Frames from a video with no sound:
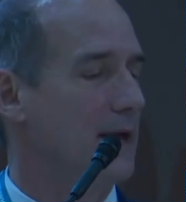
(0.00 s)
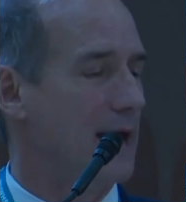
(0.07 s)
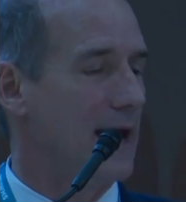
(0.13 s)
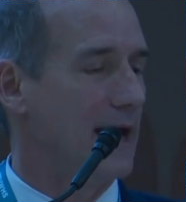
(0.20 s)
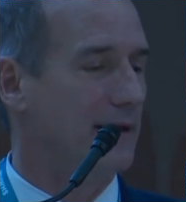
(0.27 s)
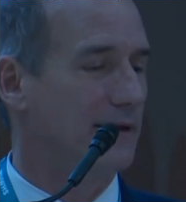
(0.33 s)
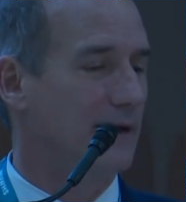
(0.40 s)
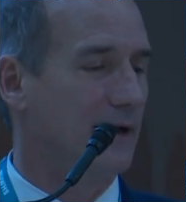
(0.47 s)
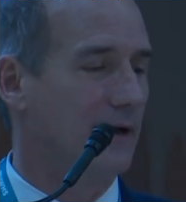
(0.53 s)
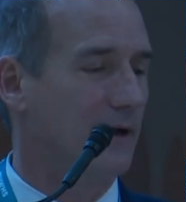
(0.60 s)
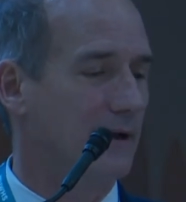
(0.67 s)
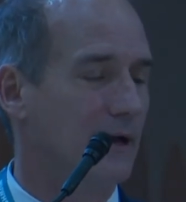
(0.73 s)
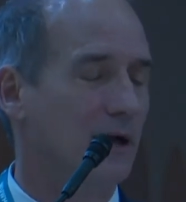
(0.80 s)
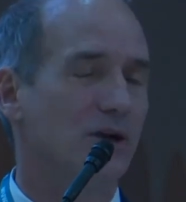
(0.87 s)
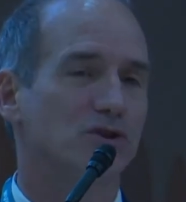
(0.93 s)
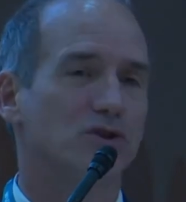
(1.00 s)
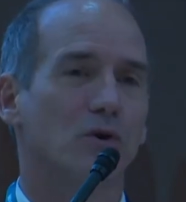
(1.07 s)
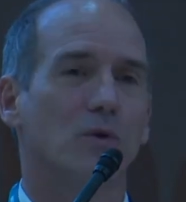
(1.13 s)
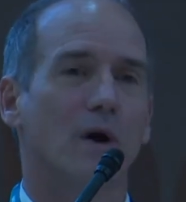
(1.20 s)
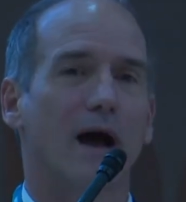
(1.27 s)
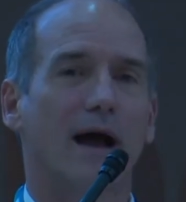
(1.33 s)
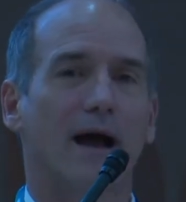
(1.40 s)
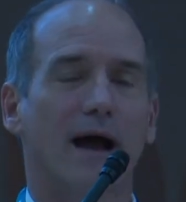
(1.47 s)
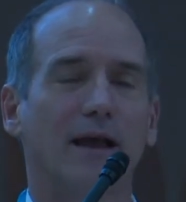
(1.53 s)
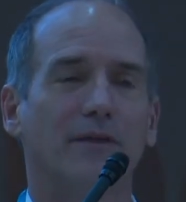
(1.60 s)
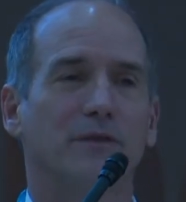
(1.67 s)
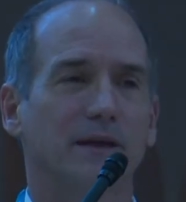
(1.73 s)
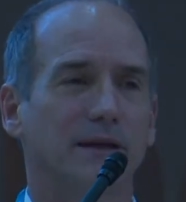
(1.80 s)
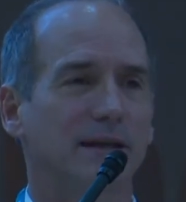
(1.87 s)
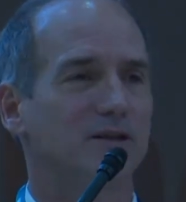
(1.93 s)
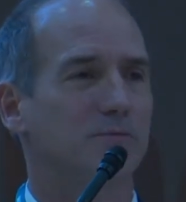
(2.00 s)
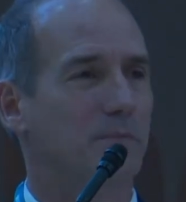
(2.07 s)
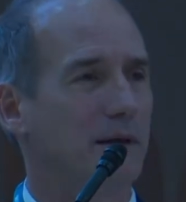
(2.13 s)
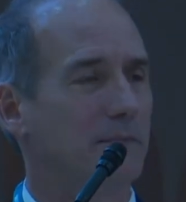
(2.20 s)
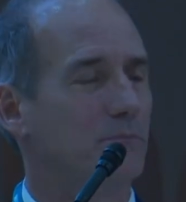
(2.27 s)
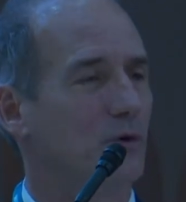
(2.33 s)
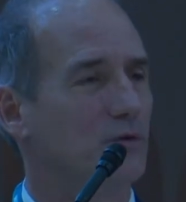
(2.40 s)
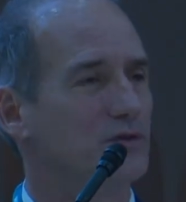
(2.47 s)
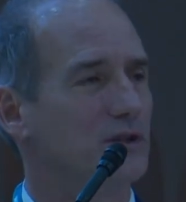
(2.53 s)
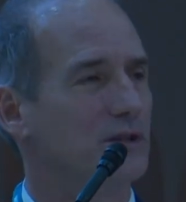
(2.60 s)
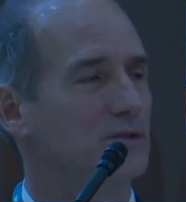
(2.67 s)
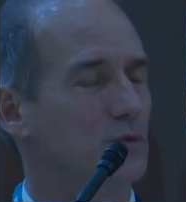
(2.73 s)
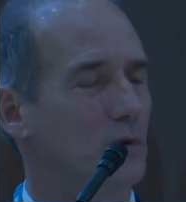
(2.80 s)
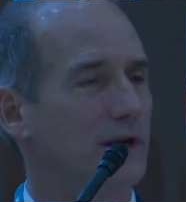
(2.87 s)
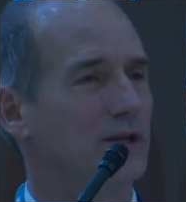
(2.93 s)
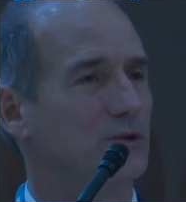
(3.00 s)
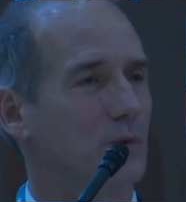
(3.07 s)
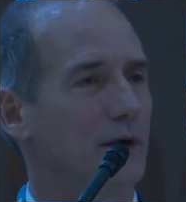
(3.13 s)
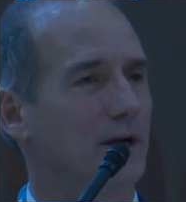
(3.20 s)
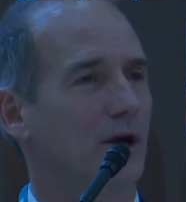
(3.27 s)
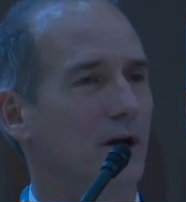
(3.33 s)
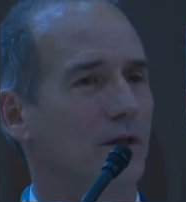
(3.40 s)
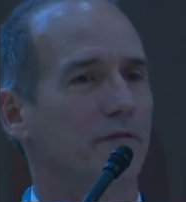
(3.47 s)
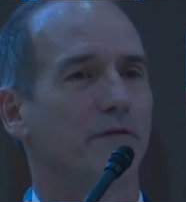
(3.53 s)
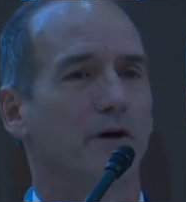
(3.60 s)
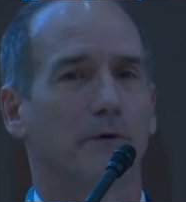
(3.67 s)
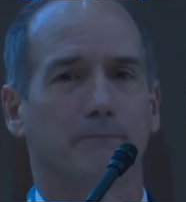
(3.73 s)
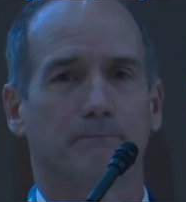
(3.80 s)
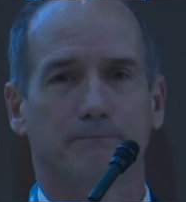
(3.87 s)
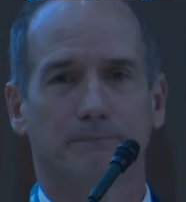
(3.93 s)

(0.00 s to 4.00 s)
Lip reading: And so I think he spent most of 2020 on the phone